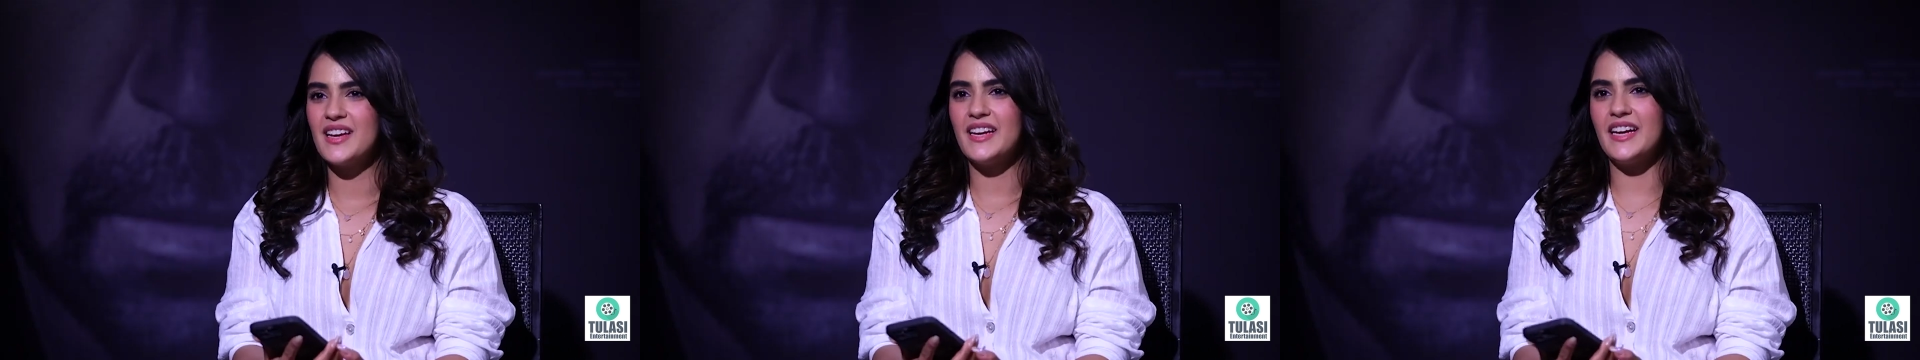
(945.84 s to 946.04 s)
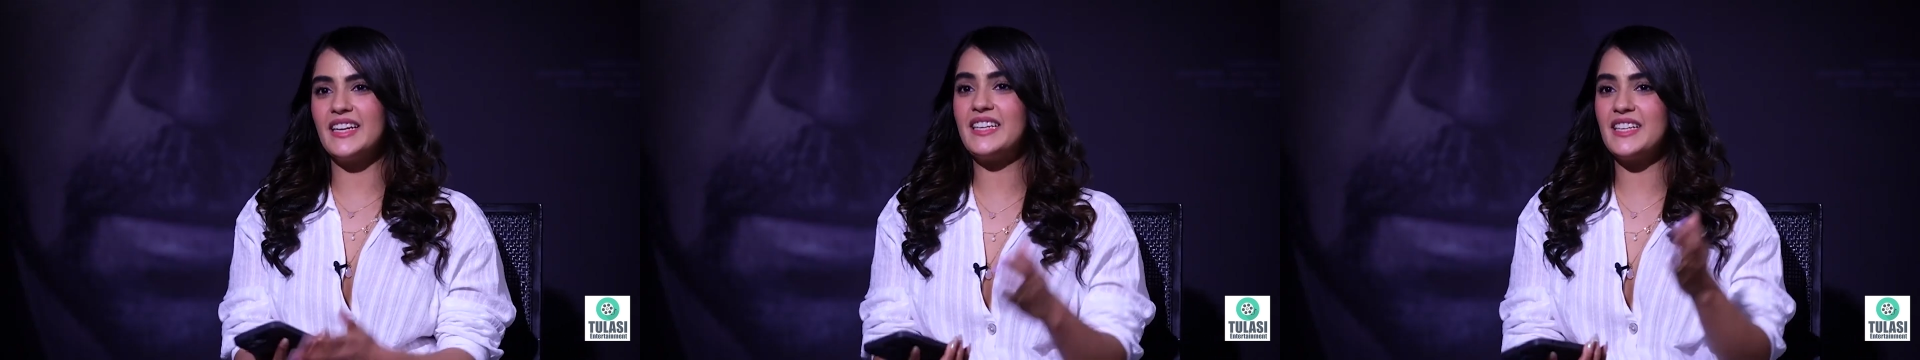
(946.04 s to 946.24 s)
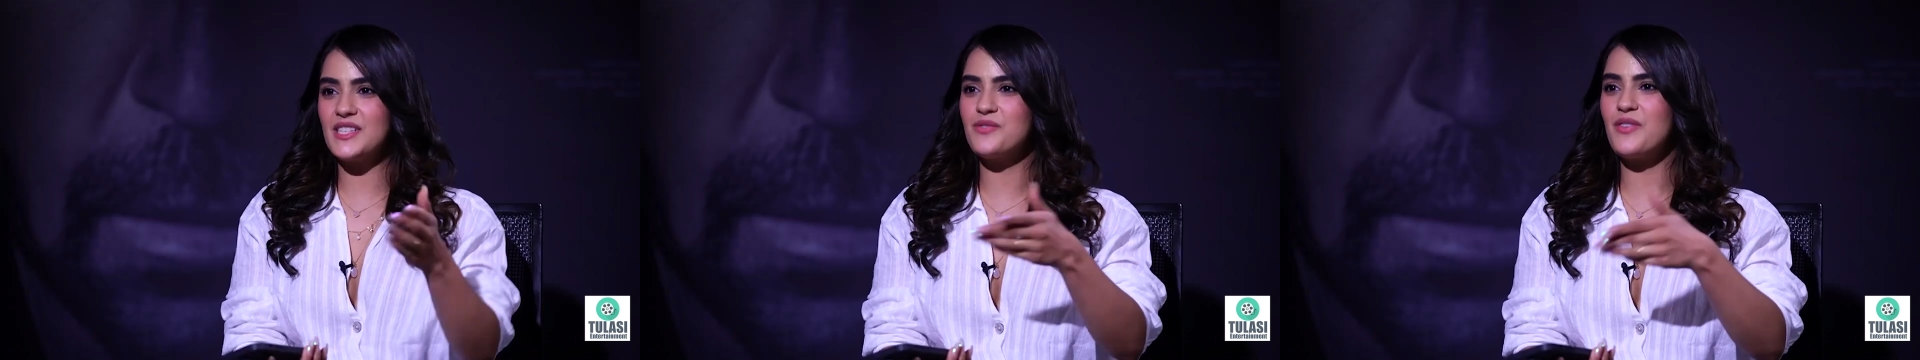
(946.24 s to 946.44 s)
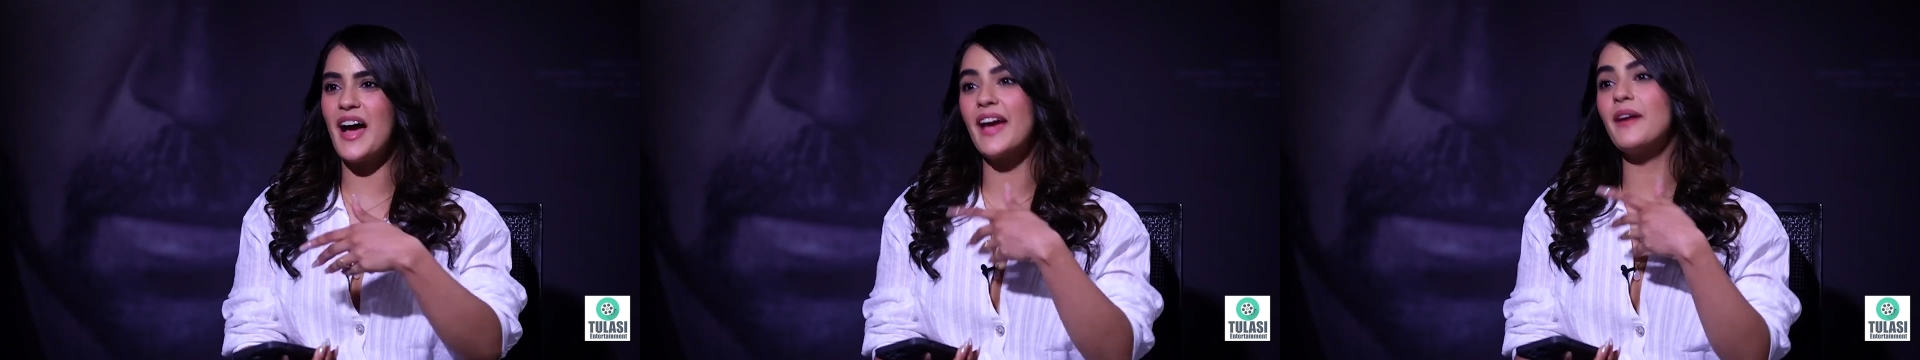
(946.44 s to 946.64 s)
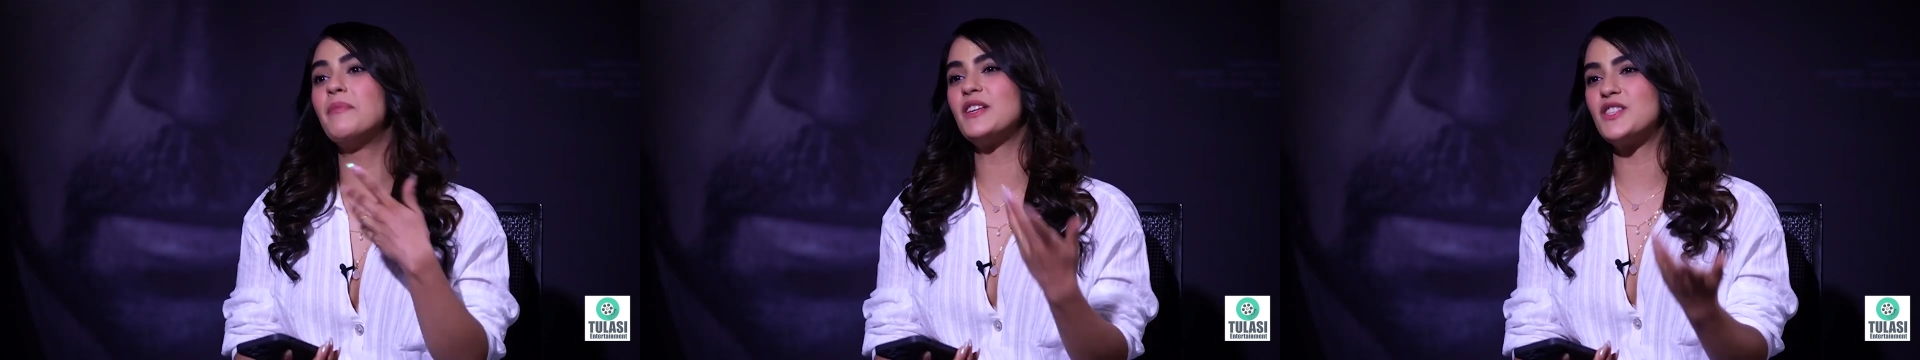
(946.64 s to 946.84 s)
it is
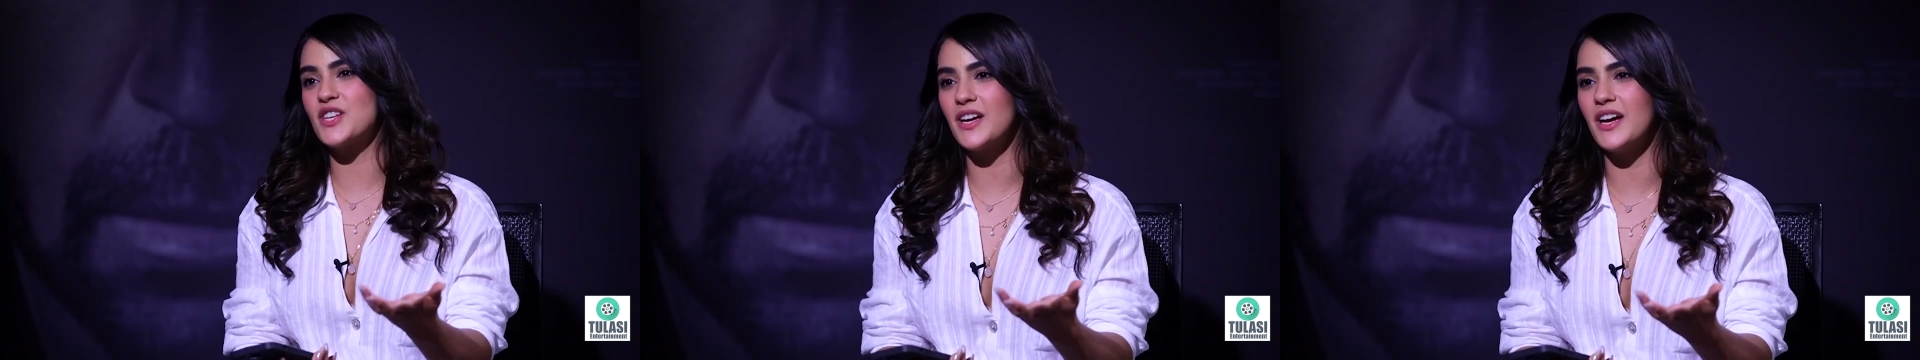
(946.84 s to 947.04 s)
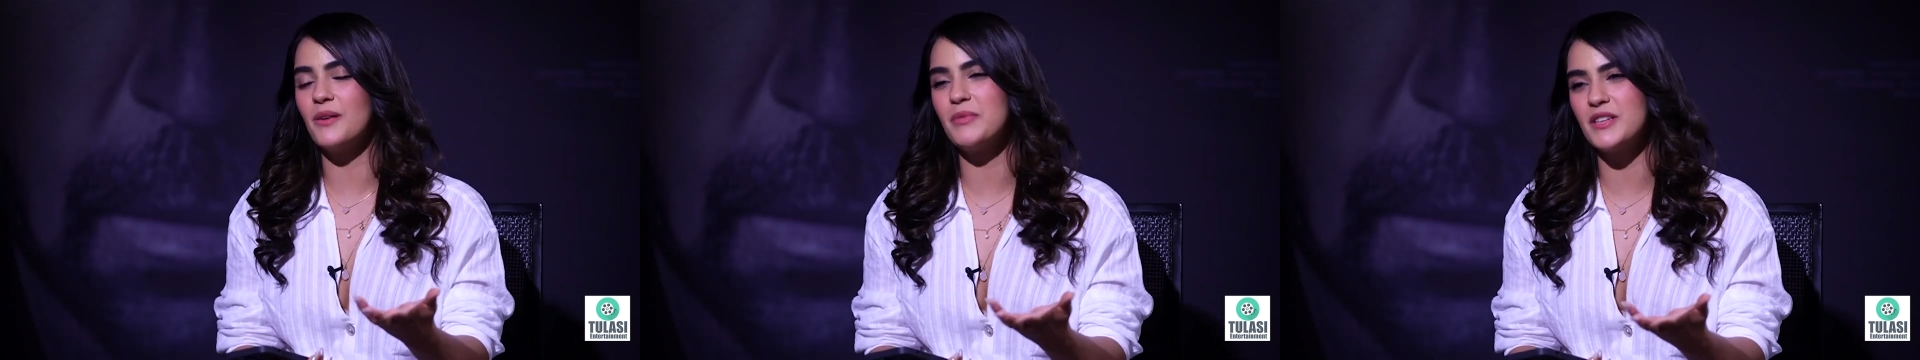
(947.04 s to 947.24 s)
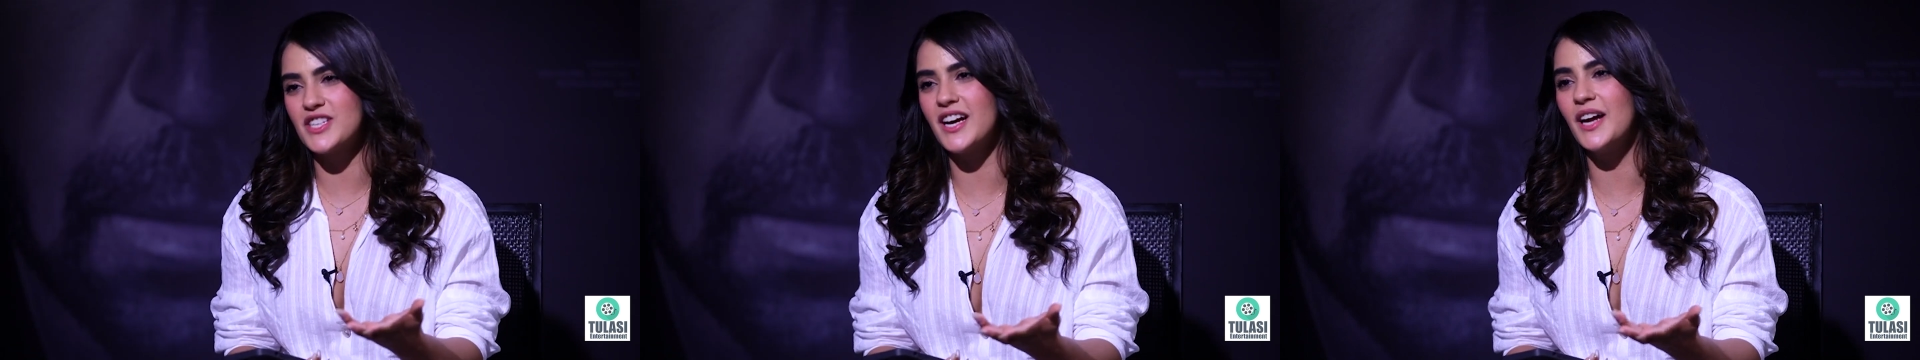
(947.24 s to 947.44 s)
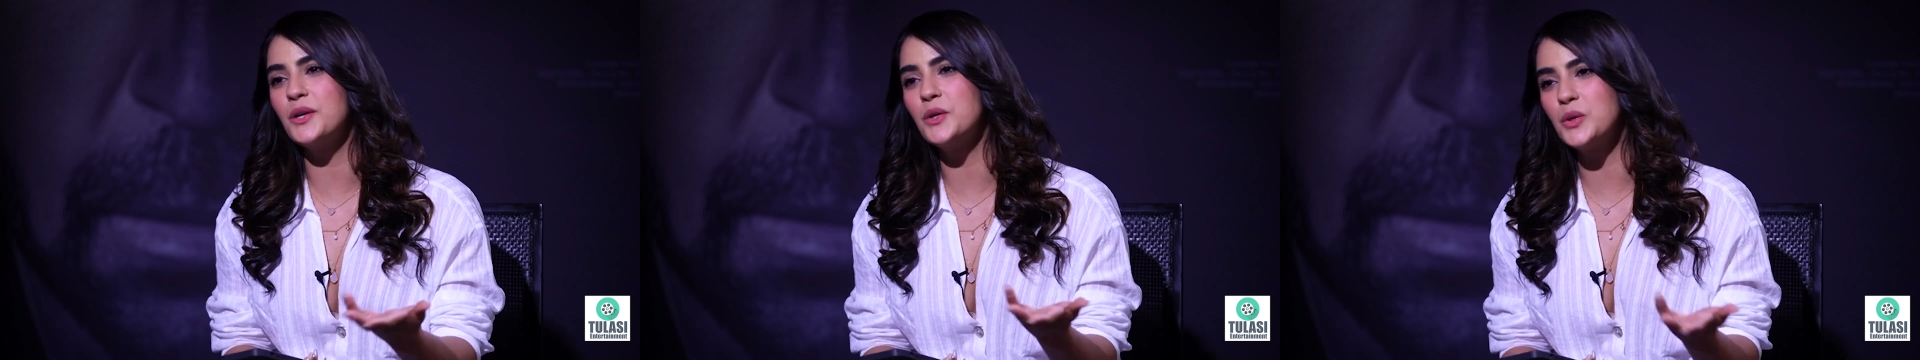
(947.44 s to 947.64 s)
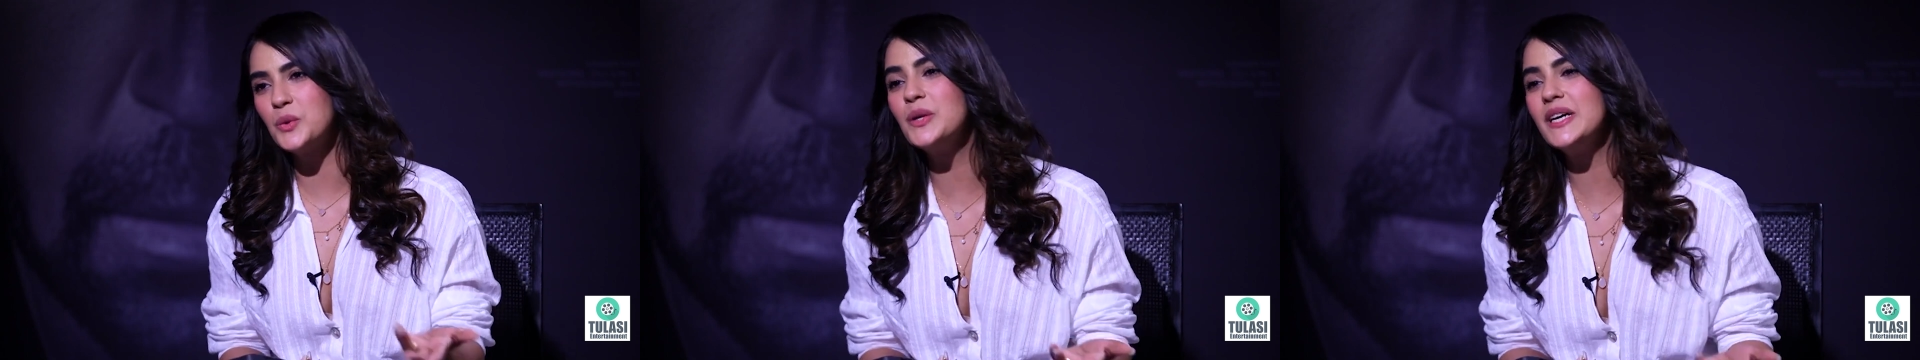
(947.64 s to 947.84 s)
why Bichagadu
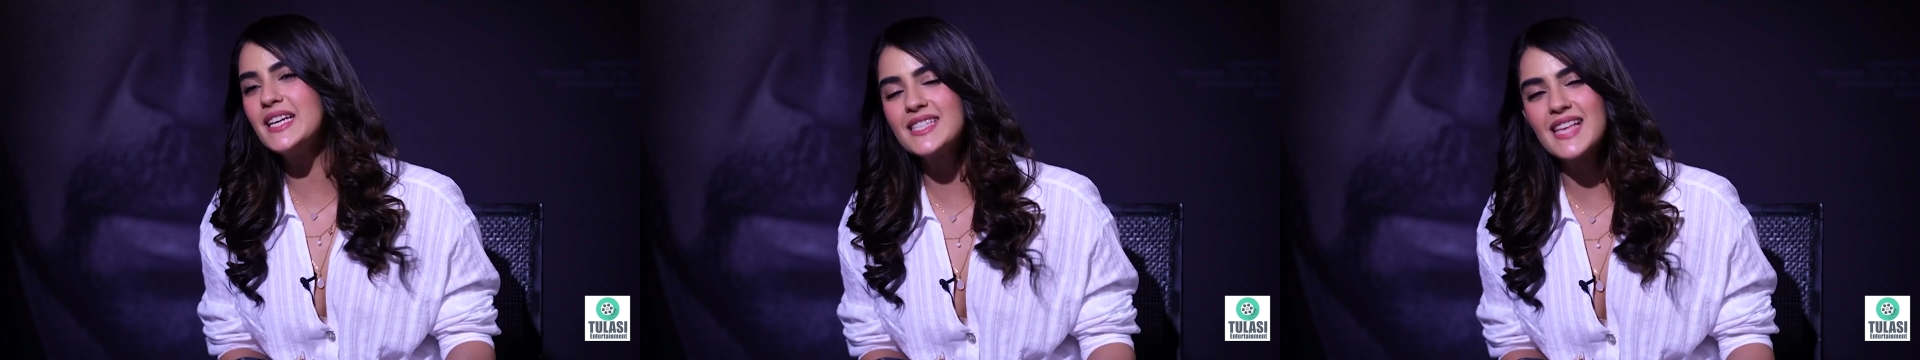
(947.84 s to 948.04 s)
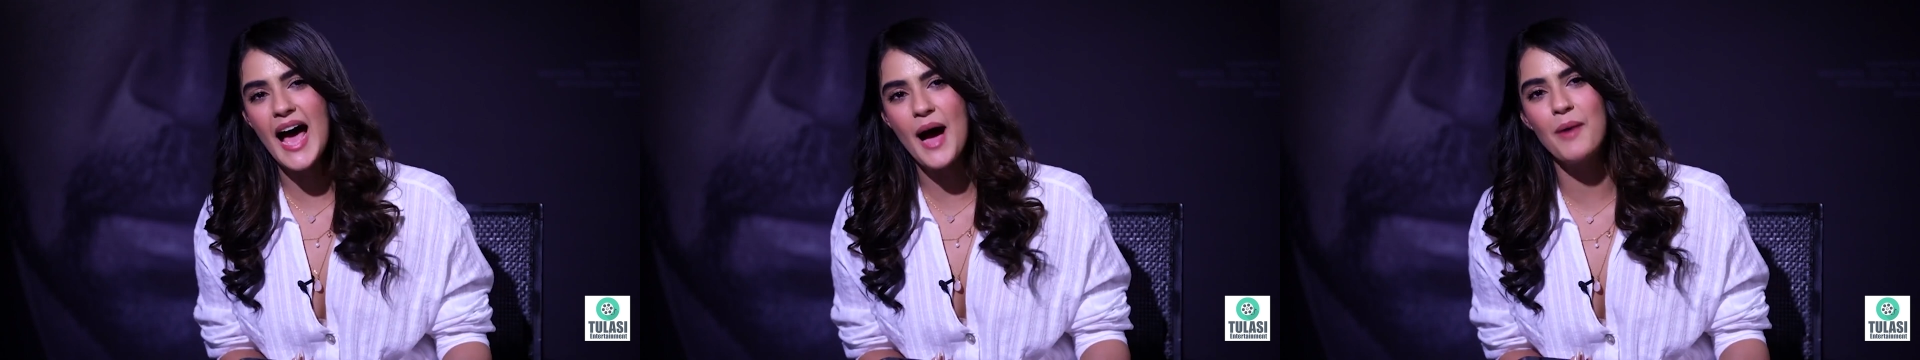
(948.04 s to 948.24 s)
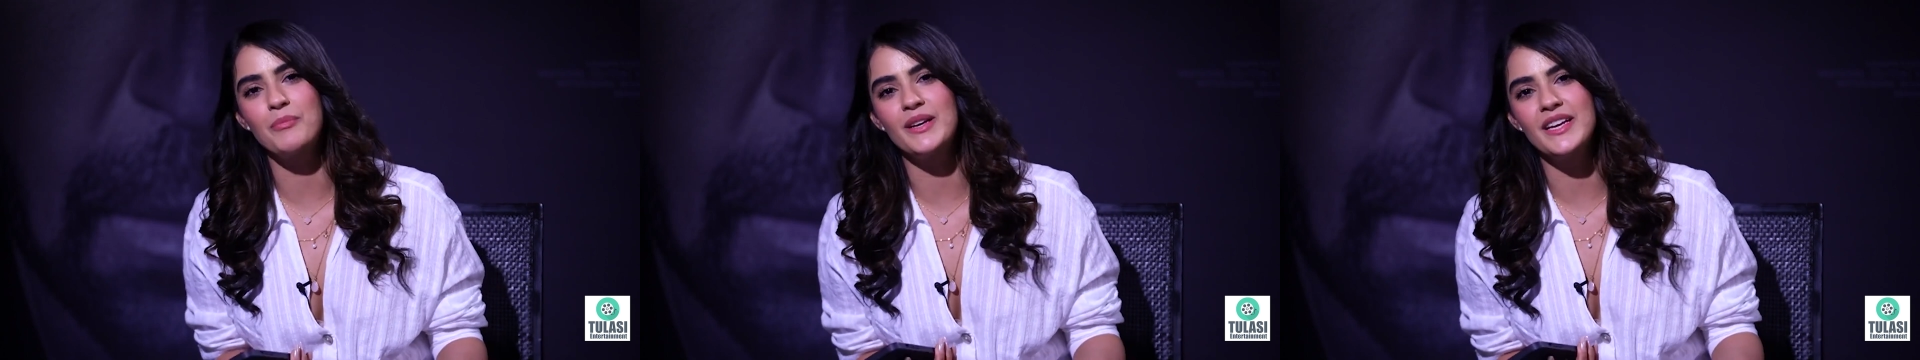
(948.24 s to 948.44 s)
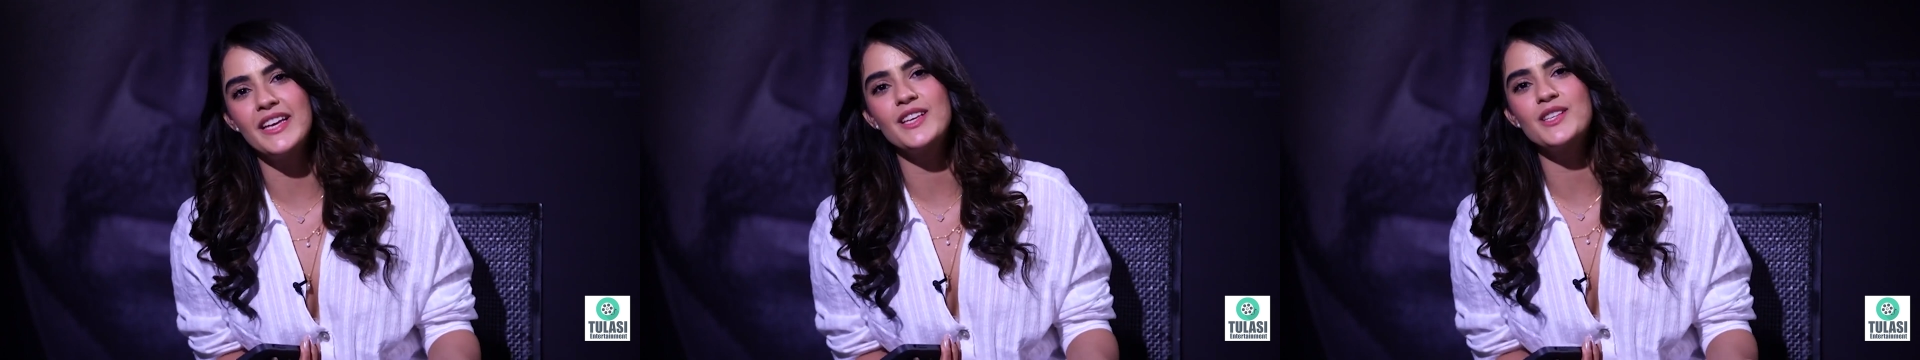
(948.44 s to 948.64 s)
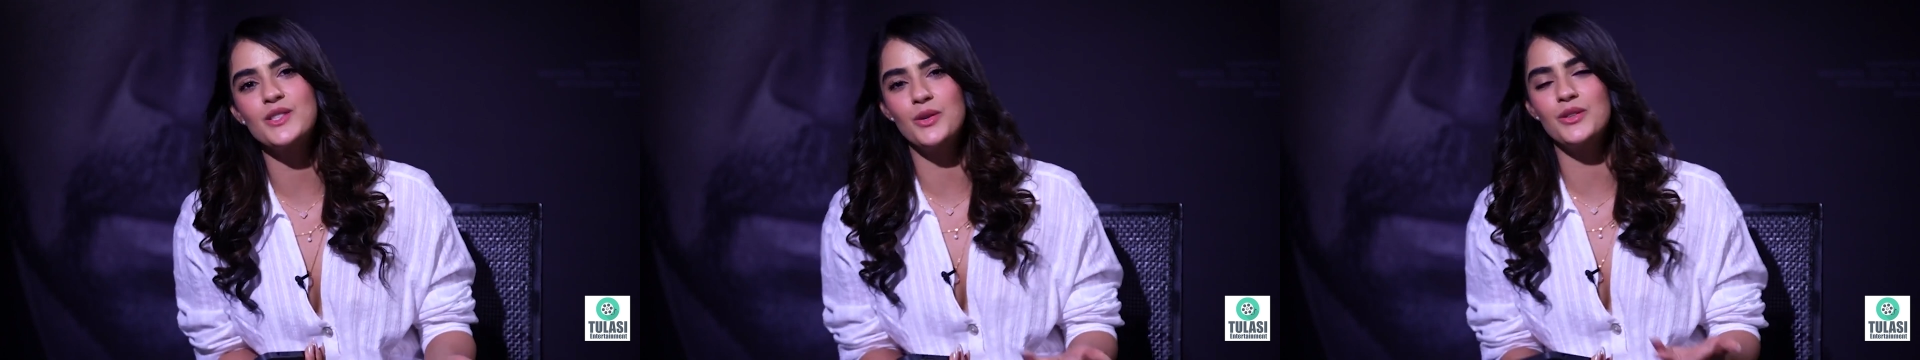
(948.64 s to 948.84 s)
2 is happening. Yeah.